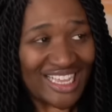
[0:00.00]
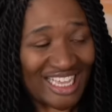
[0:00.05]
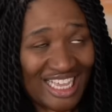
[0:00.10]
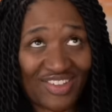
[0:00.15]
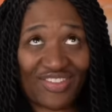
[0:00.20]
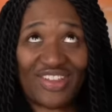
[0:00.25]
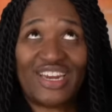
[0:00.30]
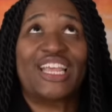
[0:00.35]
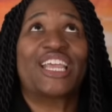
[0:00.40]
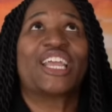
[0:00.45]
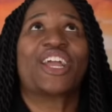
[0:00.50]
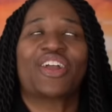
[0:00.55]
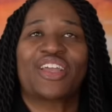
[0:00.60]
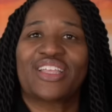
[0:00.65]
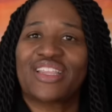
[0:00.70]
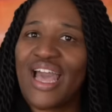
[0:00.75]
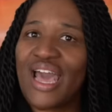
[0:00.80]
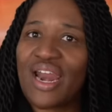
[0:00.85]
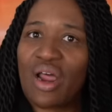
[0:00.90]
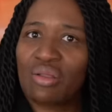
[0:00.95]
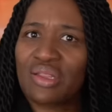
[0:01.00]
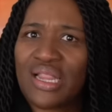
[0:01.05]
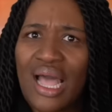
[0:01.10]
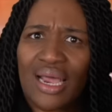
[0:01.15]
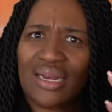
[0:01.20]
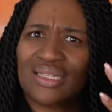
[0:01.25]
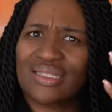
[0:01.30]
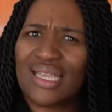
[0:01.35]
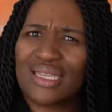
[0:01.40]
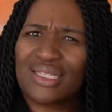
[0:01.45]
Even hearing that out
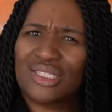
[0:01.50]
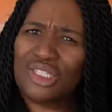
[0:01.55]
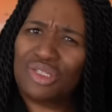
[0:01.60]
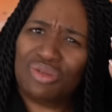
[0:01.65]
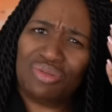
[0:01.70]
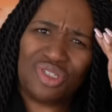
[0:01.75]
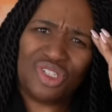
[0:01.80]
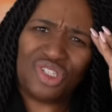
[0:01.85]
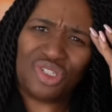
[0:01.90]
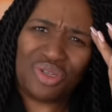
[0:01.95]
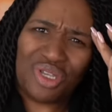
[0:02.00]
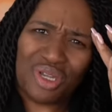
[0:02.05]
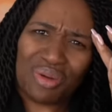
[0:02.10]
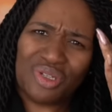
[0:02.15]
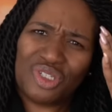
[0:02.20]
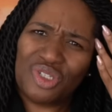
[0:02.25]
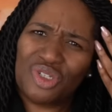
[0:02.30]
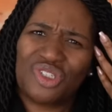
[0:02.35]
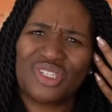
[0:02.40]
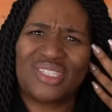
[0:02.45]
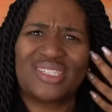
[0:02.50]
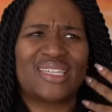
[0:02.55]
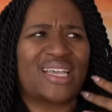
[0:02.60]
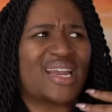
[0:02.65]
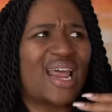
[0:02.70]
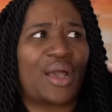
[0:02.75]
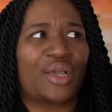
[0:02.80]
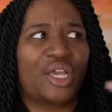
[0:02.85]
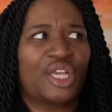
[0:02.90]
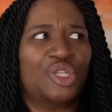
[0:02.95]
loud, it's like, do you, did you hear what you just
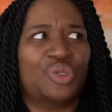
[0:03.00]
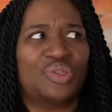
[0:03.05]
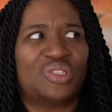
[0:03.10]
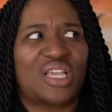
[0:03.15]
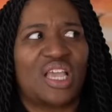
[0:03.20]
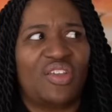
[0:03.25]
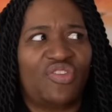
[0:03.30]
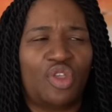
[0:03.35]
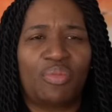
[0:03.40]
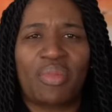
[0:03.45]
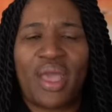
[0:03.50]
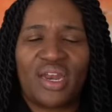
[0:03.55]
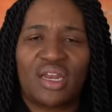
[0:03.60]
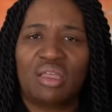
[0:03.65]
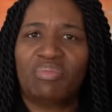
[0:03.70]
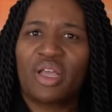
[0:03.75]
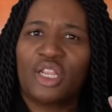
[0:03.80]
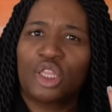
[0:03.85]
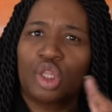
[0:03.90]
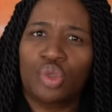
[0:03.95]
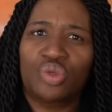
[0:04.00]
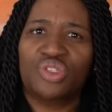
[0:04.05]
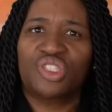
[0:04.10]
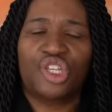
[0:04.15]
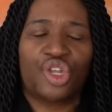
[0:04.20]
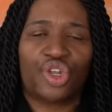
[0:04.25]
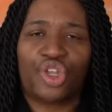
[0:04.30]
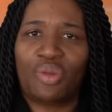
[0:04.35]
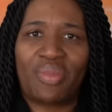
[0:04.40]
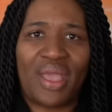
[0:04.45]
said? How can you save humanity by
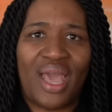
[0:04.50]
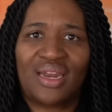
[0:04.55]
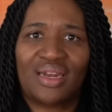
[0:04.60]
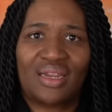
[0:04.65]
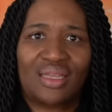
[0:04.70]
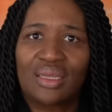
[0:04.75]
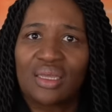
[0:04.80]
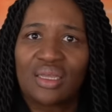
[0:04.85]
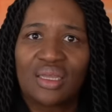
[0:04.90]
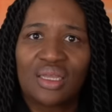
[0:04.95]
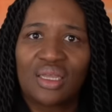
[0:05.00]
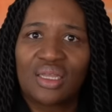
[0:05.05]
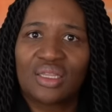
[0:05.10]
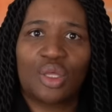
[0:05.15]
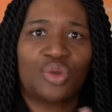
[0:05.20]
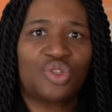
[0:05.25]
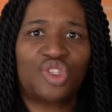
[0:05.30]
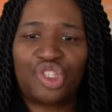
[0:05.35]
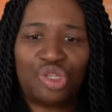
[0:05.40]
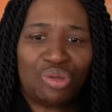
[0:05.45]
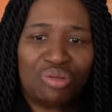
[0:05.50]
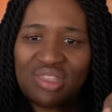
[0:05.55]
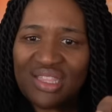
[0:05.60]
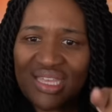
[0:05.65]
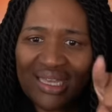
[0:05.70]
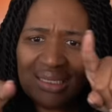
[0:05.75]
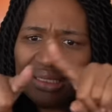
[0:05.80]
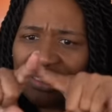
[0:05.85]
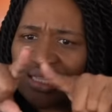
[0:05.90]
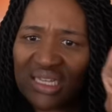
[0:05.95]
losing your humanity? Those two
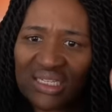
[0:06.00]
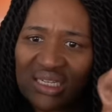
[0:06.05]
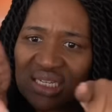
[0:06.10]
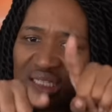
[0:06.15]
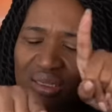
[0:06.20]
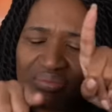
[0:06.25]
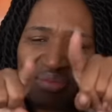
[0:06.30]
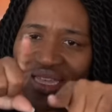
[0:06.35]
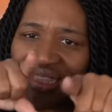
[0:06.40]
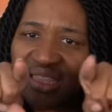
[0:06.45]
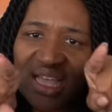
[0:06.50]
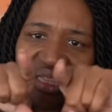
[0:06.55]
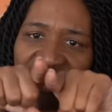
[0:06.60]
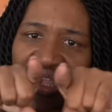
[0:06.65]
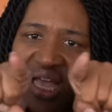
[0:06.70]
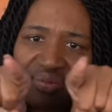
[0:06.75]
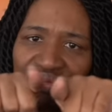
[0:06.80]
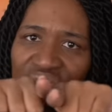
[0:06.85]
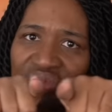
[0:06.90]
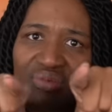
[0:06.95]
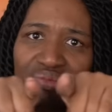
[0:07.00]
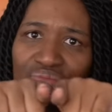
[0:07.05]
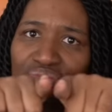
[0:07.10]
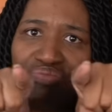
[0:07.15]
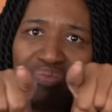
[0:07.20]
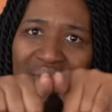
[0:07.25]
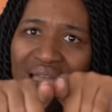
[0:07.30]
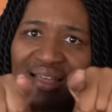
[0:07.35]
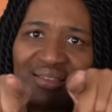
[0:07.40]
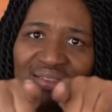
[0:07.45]
things, that doesn't make that, that
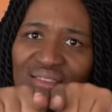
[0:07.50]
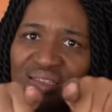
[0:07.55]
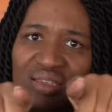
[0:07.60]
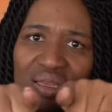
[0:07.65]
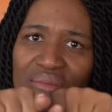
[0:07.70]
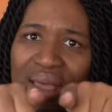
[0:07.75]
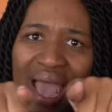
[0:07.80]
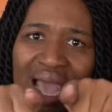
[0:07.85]
math doesn't